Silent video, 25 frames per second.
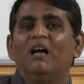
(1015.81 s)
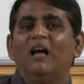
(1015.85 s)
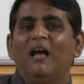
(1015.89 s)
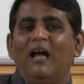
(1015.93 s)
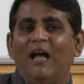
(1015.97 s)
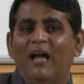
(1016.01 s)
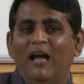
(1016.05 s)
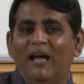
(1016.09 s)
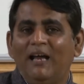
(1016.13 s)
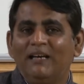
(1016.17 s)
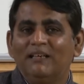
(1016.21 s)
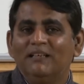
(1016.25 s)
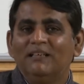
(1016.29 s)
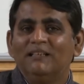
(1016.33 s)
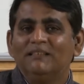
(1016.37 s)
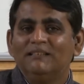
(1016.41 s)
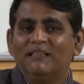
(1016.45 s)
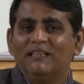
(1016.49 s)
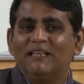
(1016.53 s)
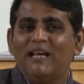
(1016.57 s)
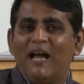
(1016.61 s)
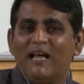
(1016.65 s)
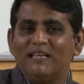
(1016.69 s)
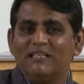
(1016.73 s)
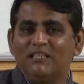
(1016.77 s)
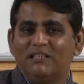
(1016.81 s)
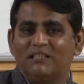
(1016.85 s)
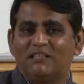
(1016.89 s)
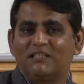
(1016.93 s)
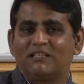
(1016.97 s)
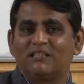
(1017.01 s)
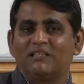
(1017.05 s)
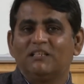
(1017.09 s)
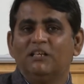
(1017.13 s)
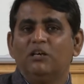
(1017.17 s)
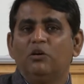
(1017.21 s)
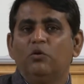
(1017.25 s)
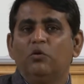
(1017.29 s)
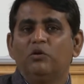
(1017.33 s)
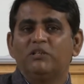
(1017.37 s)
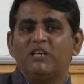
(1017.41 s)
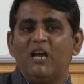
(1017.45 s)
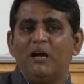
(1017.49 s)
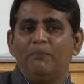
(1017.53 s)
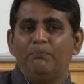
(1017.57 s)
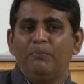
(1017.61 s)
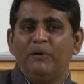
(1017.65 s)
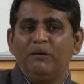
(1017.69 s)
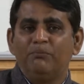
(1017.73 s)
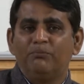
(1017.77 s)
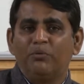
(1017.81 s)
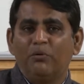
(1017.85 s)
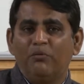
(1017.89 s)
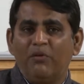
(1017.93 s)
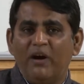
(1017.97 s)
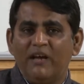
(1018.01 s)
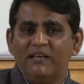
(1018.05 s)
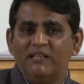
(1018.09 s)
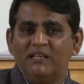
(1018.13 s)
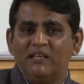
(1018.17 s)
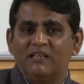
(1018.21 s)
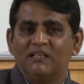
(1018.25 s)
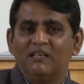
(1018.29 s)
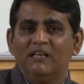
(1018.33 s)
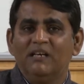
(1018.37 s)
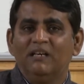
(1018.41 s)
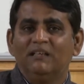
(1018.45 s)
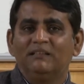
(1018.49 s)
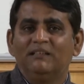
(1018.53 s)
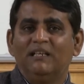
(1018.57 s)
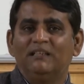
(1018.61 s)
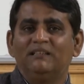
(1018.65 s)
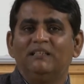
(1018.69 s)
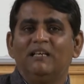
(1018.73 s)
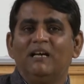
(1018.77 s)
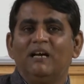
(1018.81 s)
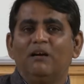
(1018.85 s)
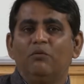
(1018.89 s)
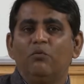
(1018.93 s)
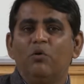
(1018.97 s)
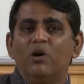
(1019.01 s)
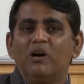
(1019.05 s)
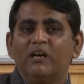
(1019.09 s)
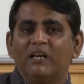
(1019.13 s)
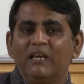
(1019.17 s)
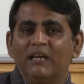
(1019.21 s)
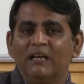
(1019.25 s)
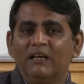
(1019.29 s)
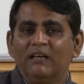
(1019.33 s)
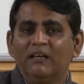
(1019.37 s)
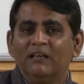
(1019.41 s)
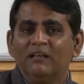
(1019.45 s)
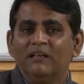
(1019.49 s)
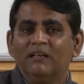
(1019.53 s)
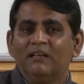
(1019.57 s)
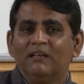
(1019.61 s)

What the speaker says: and the gadgets which have been provided, that they are working